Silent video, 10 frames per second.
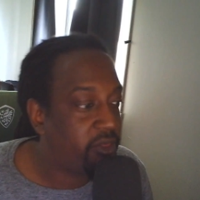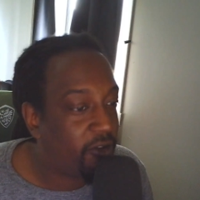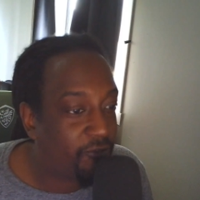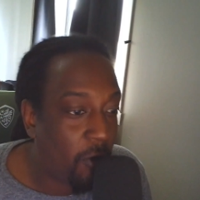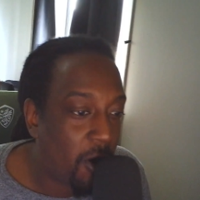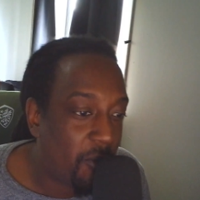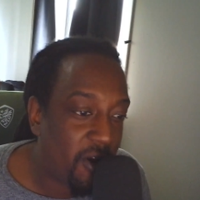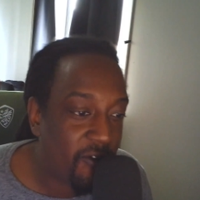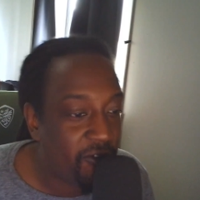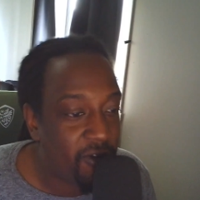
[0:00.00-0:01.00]
the
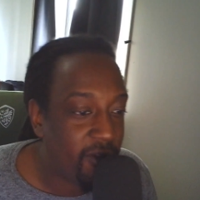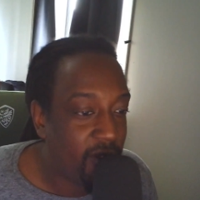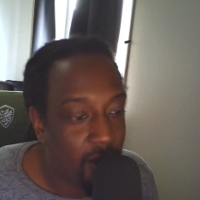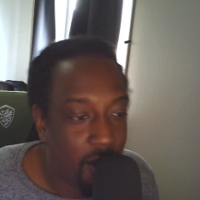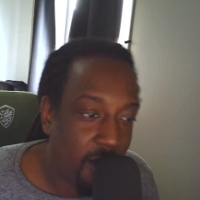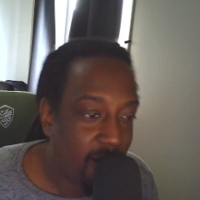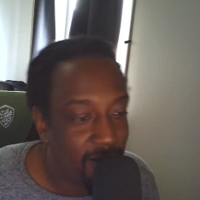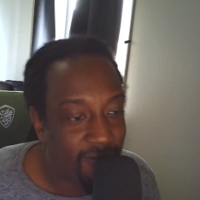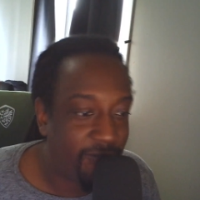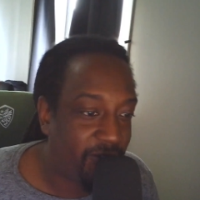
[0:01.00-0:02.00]
former
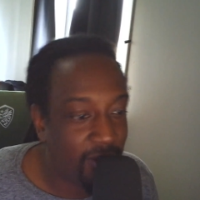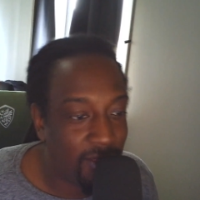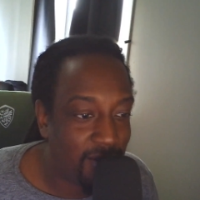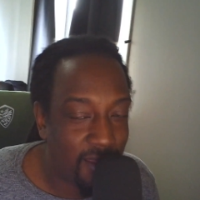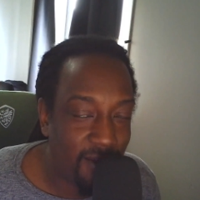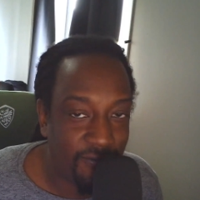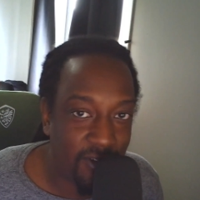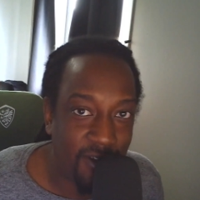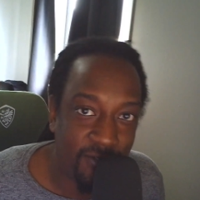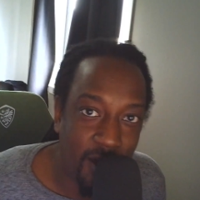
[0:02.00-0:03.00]

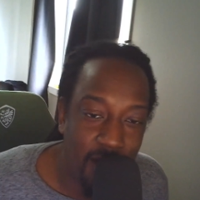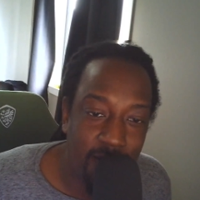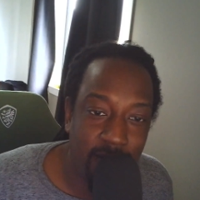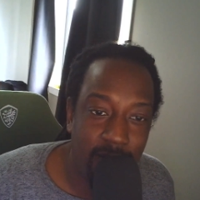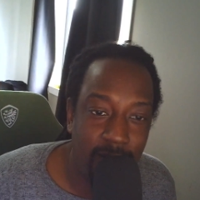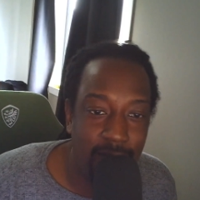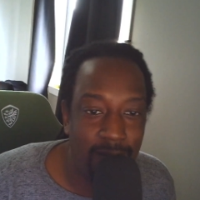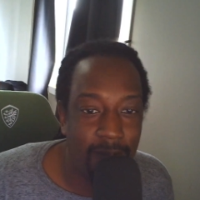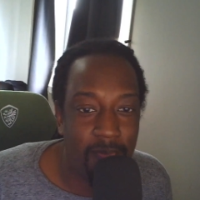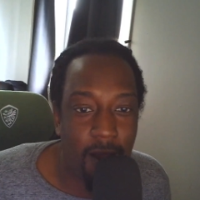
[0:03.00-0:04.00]
Philadelphia Flyer,
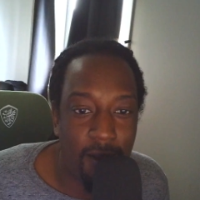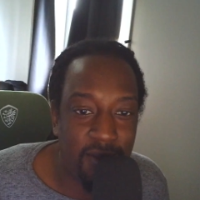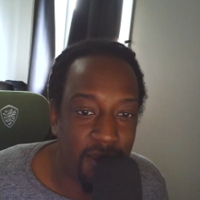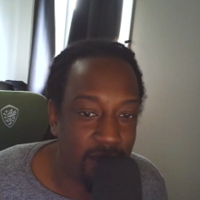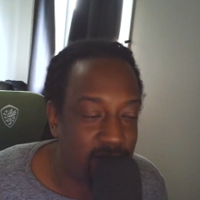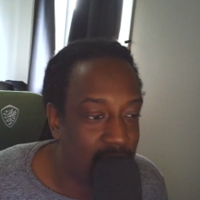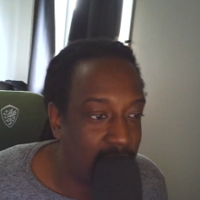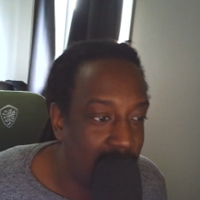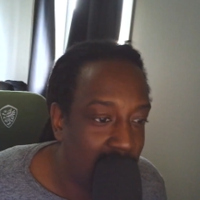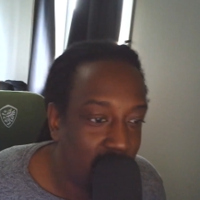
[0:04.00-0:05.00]
Ollie
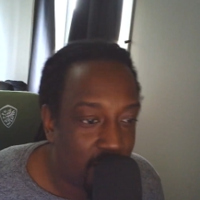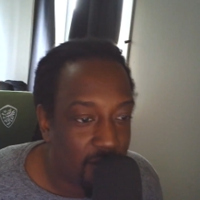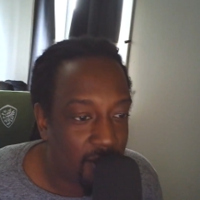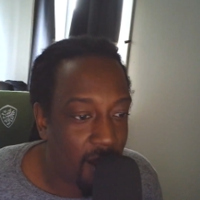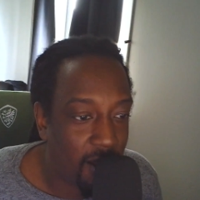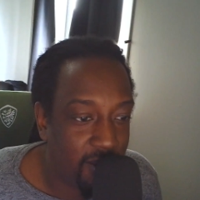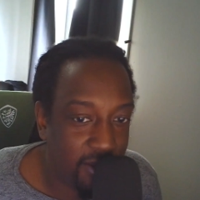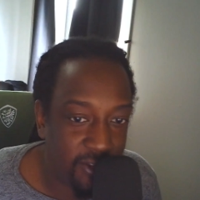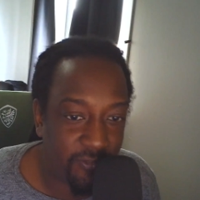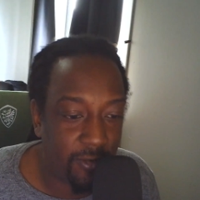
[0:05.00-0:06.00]
Lightskill, got
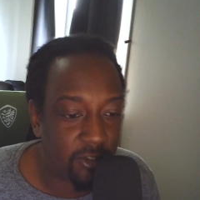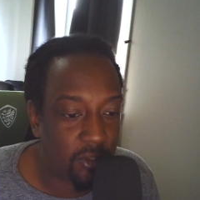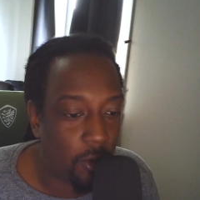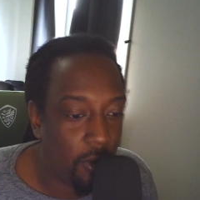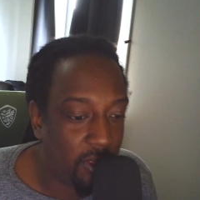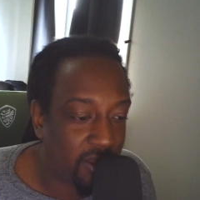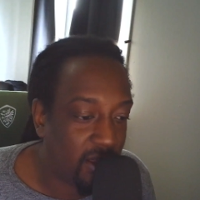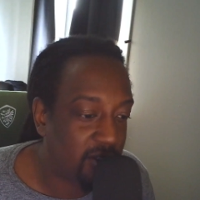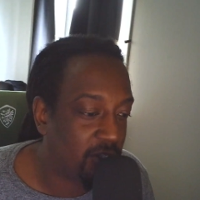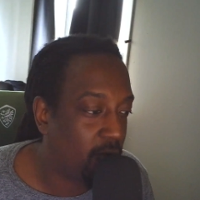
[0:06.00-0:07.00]
his first goal
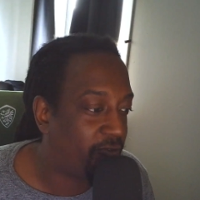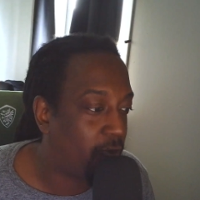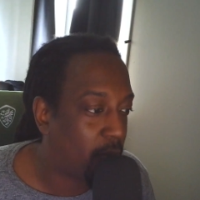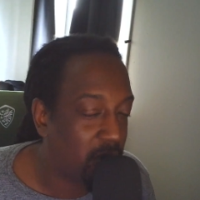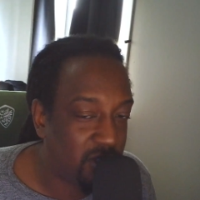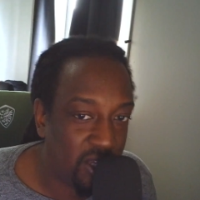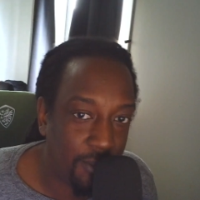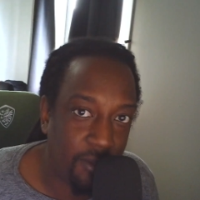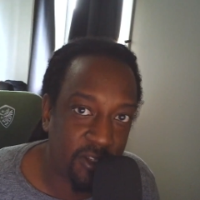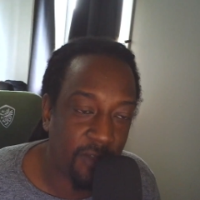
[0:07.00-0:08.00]
against his old former
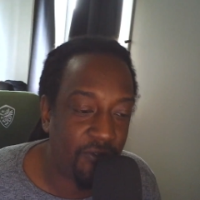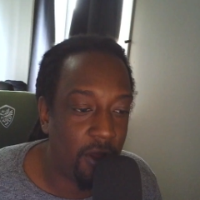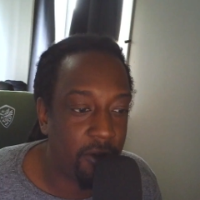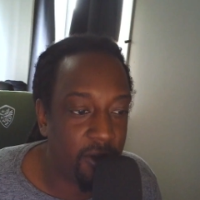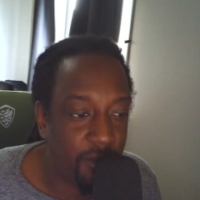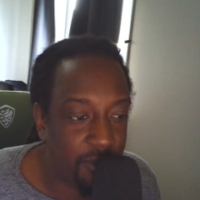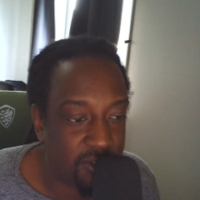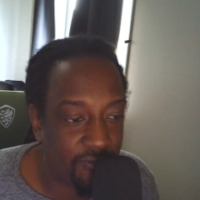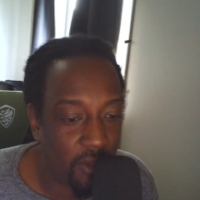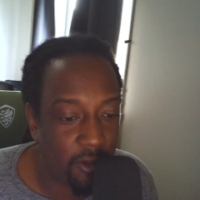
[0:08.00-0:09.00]
team. Must have felt good. Must
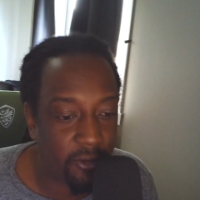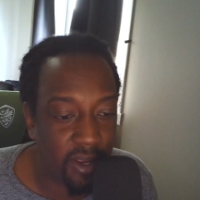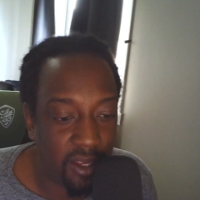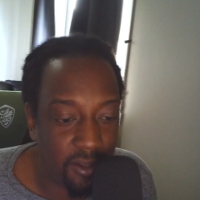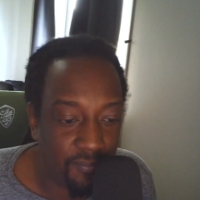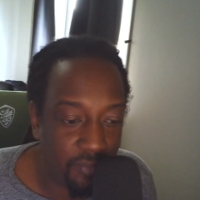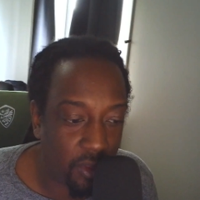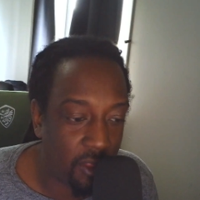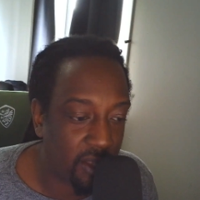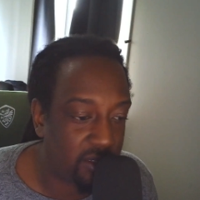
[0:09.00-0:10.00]
have felt great.
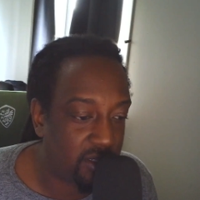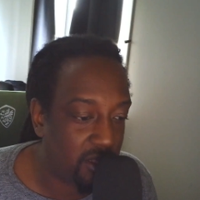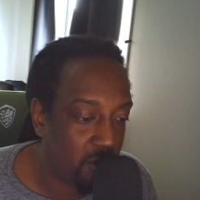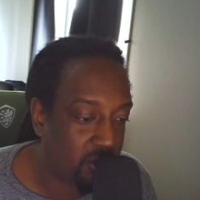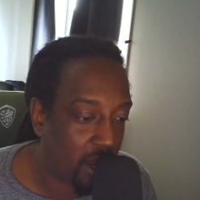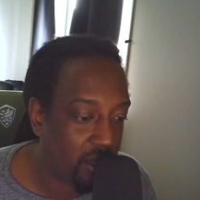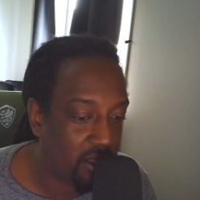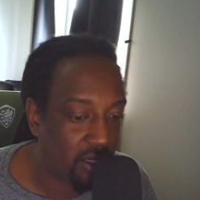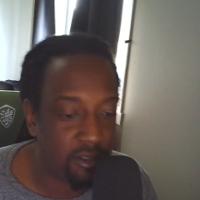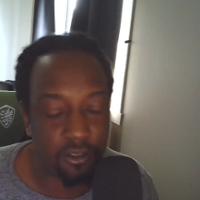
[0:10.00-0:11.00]
I like to see those kind of
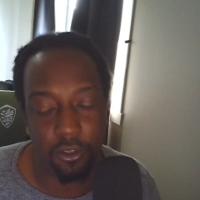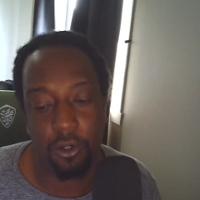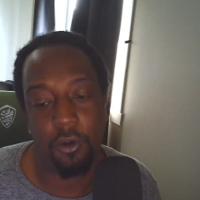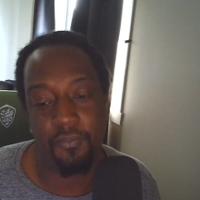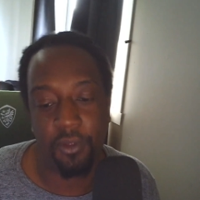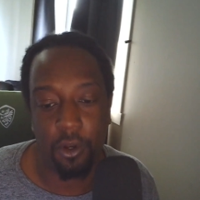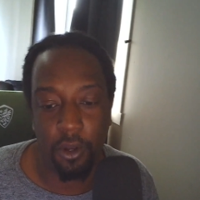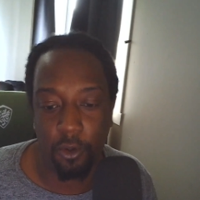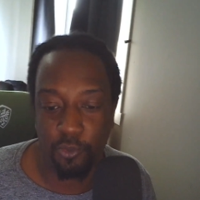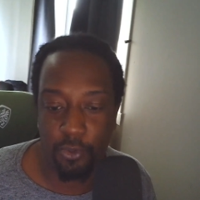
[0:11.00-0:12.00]
things. So it
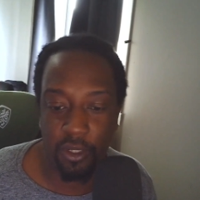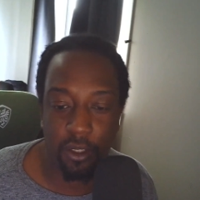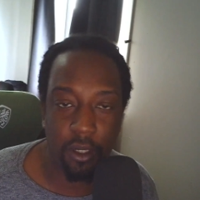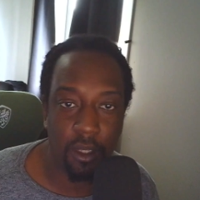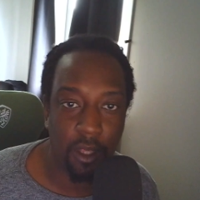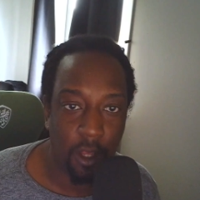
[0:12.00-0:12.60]
was pretty good.